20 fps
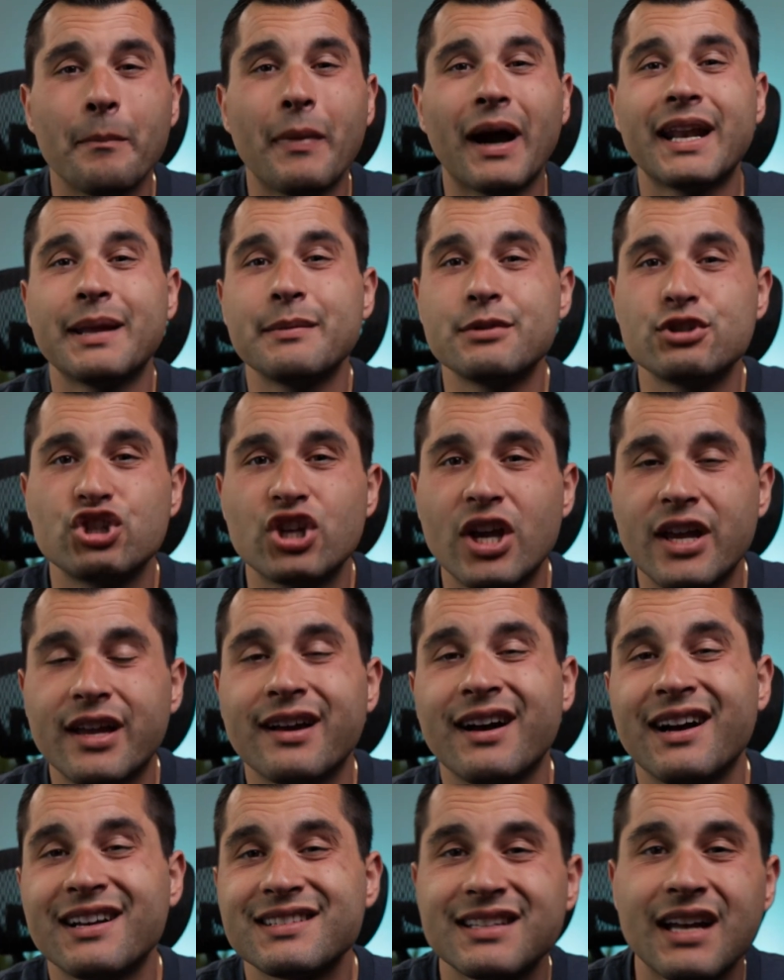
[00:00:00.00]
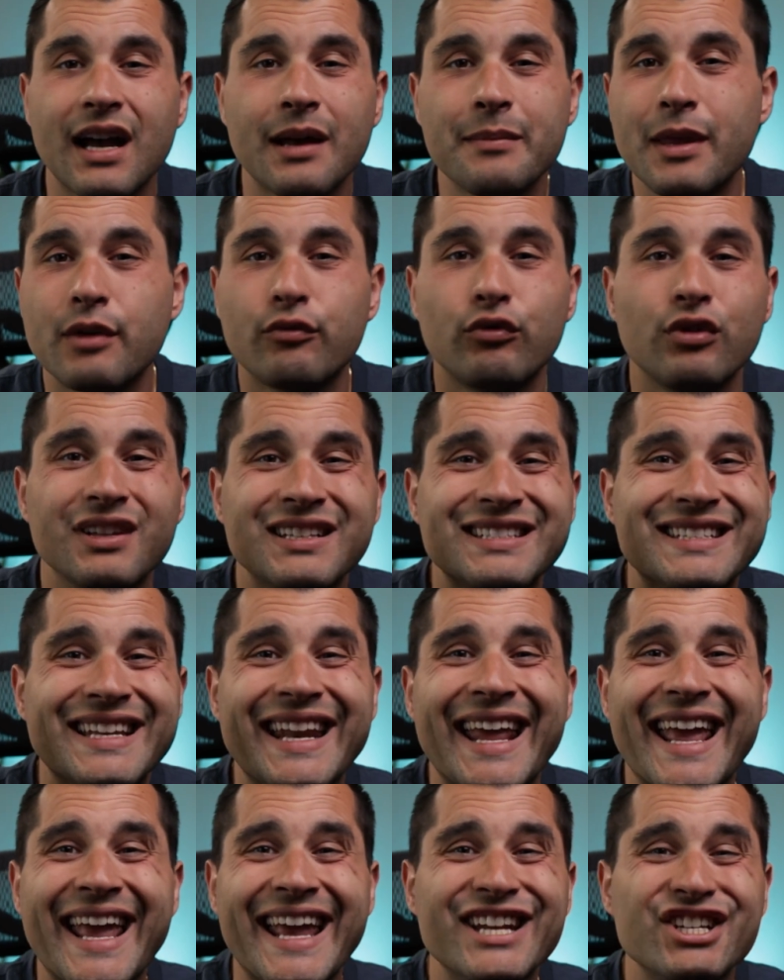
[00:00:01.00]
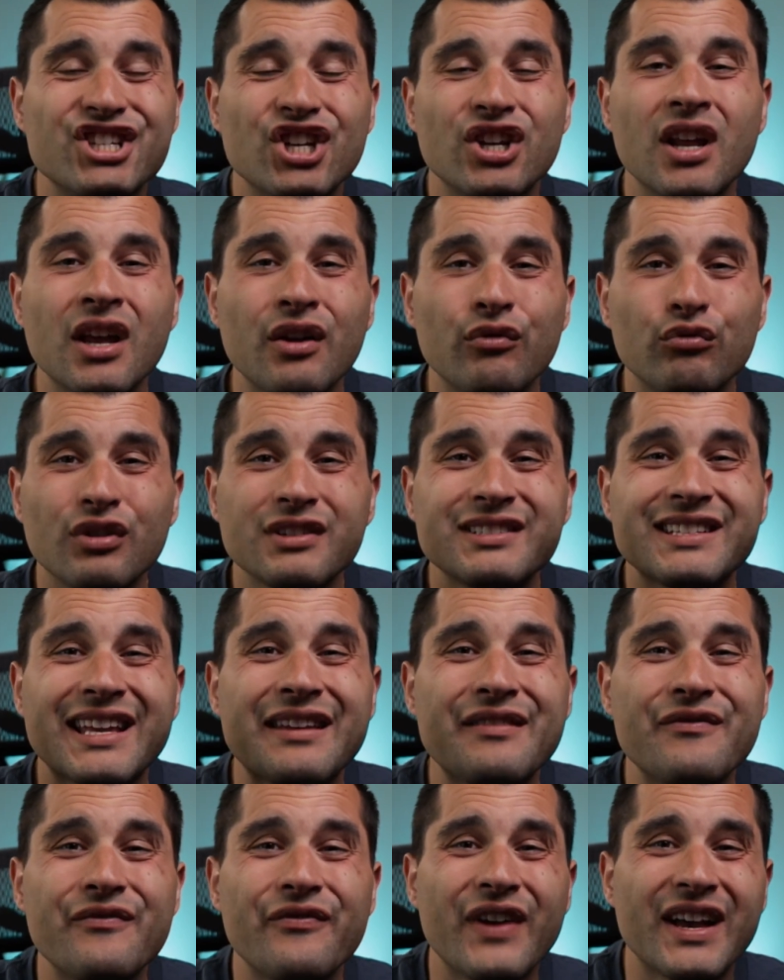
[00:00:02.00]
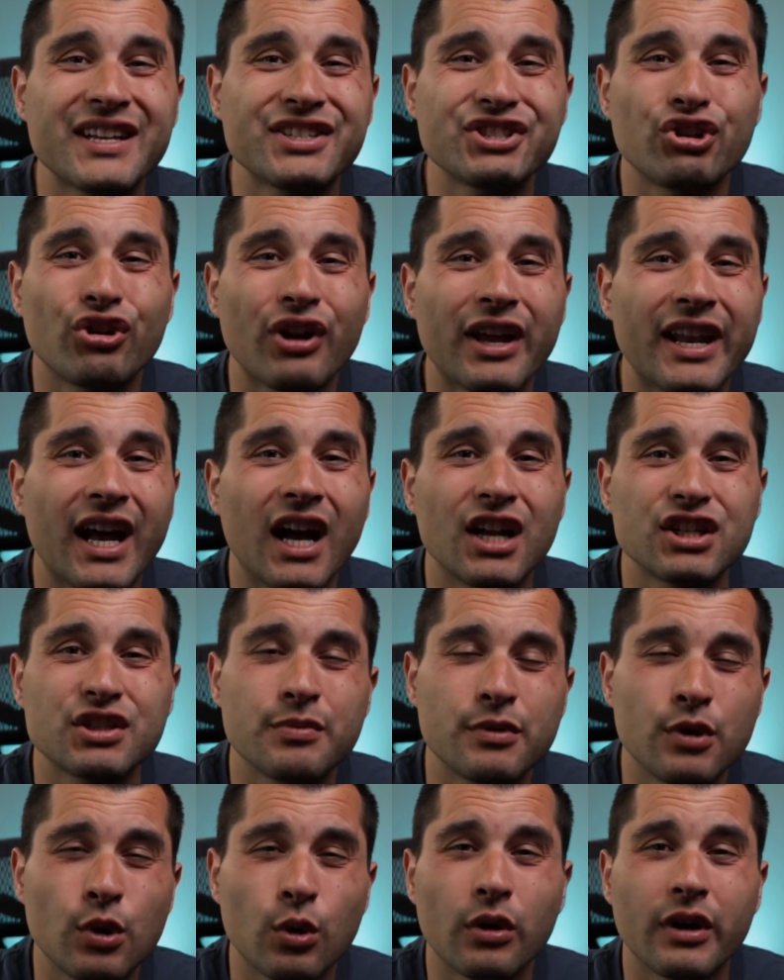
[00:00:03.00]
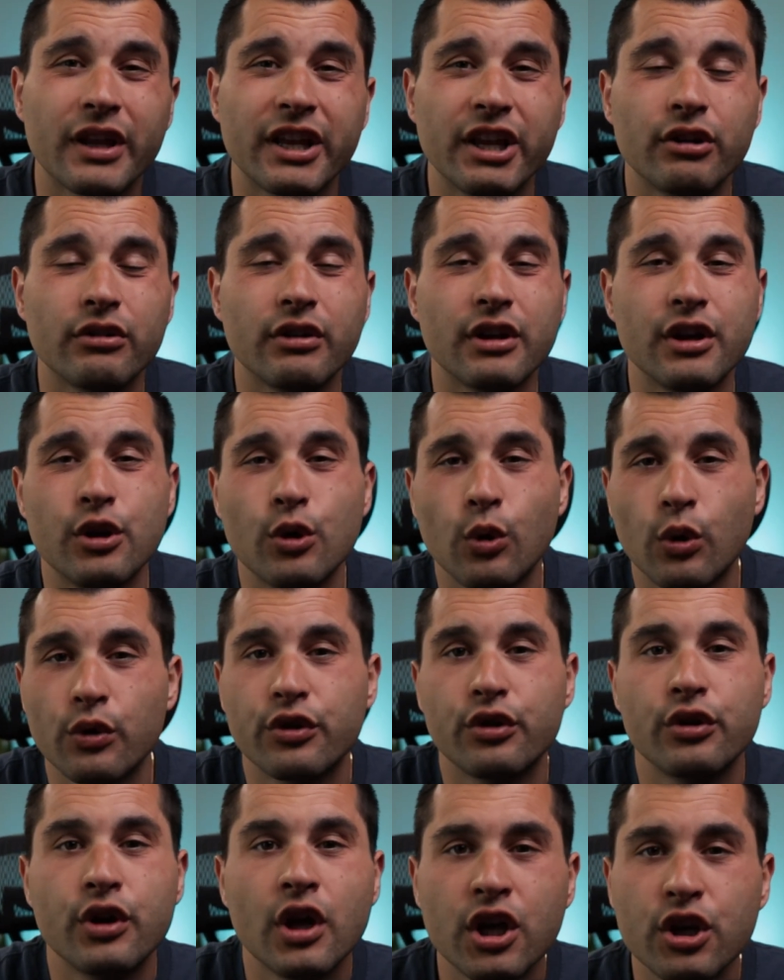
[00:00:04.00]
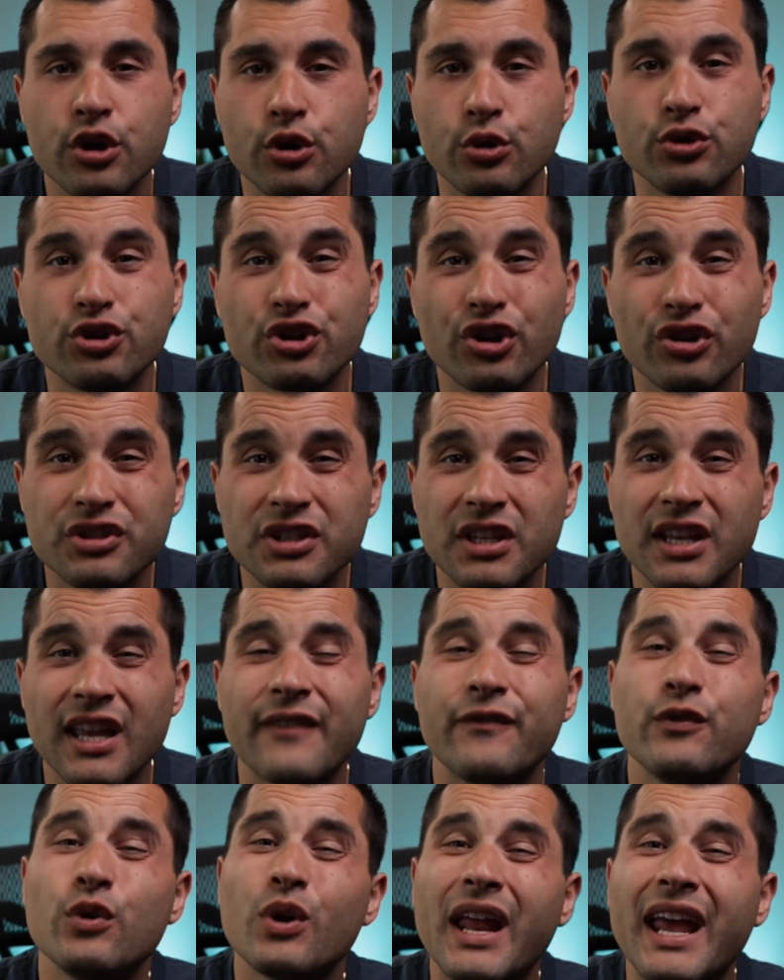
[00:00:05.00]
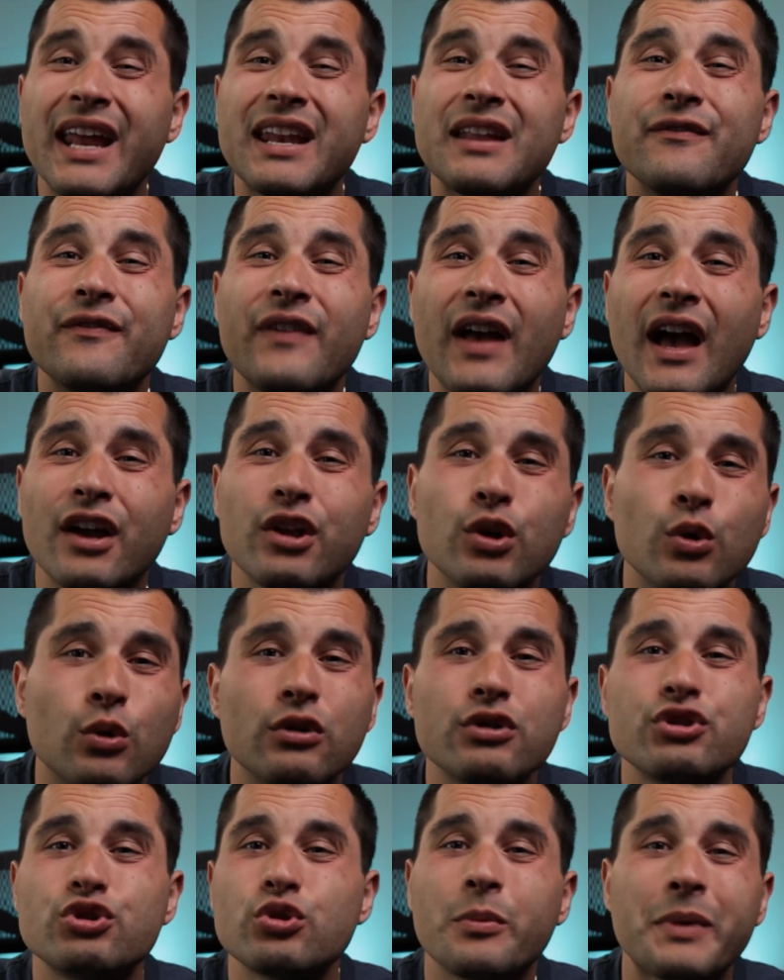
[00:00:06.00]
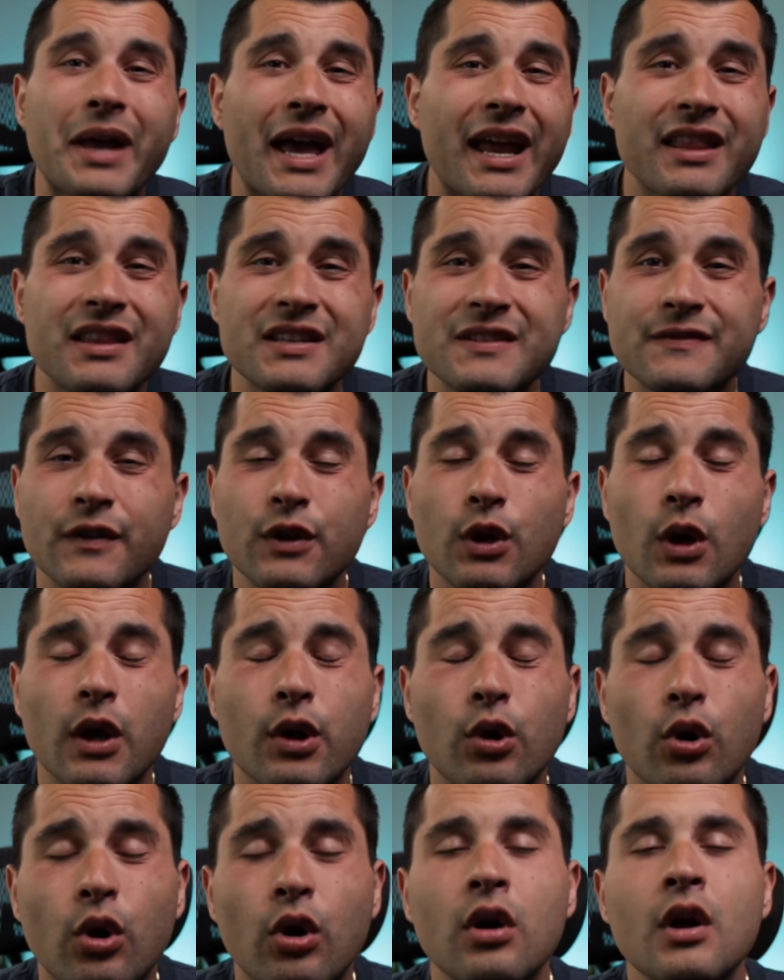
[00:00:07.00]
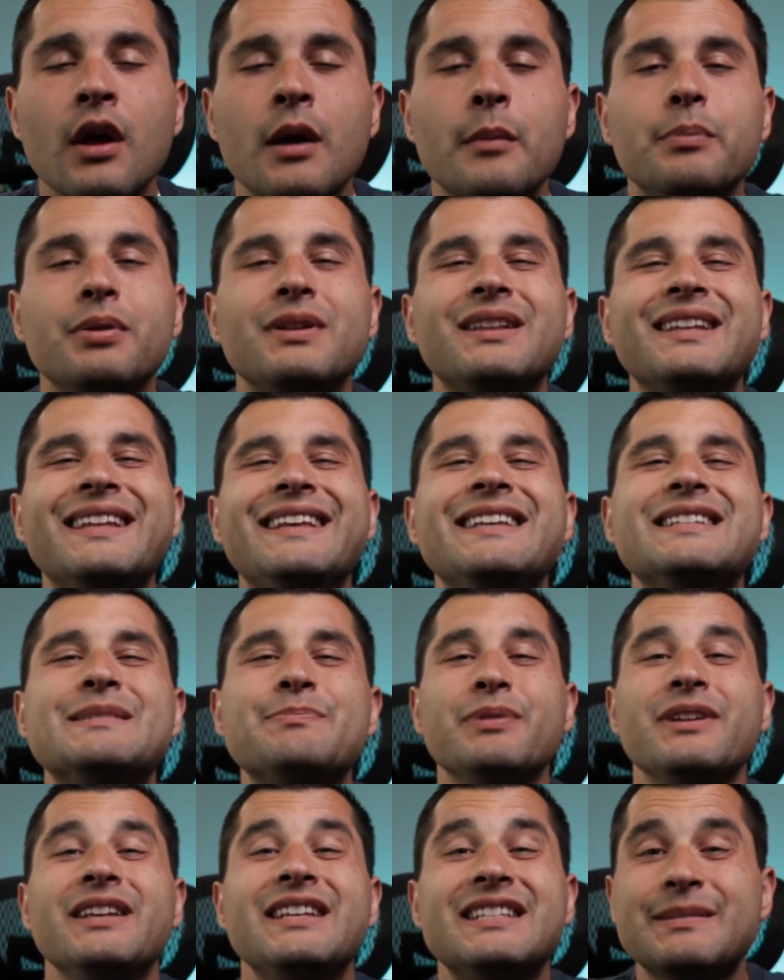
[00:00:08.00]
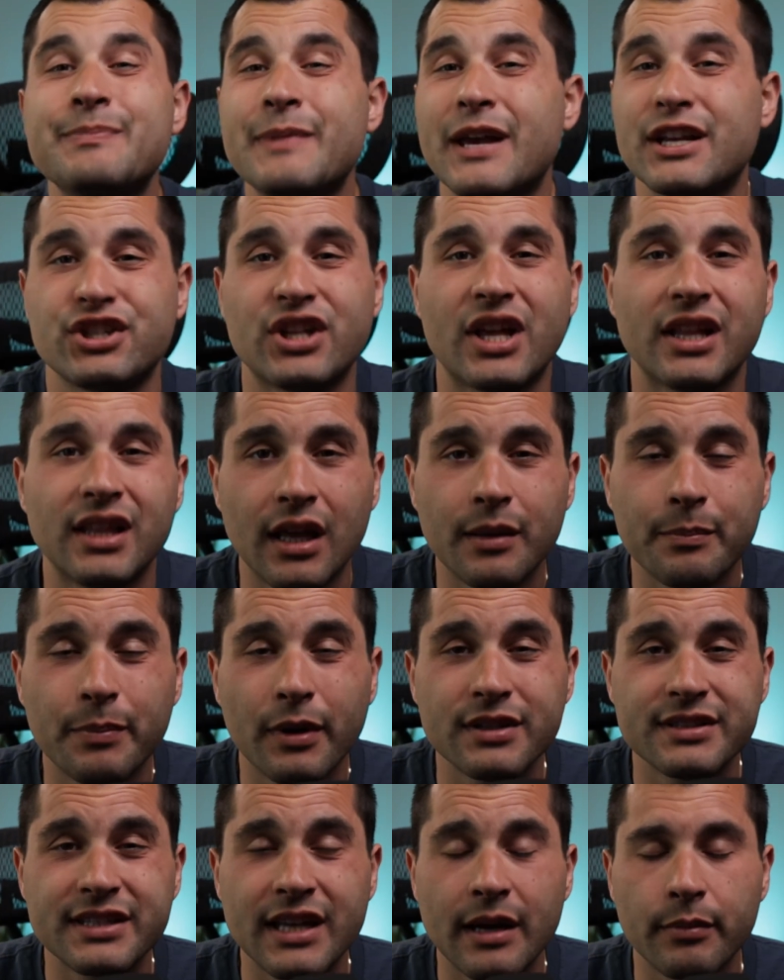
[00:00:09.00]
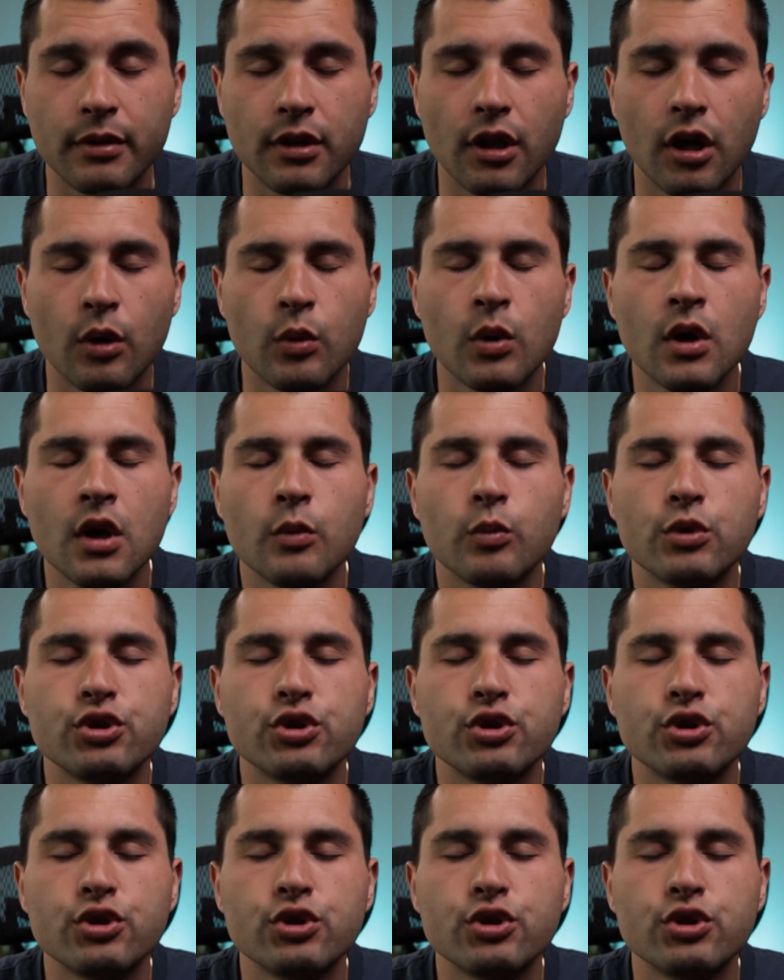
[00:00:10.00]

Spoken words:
My name is Costa. I'm a real estate agent, real estate investor, and entrepreneur here in Northern New Jersey. If you get any value or enjoyment out of this video at all, please smash that like button down below.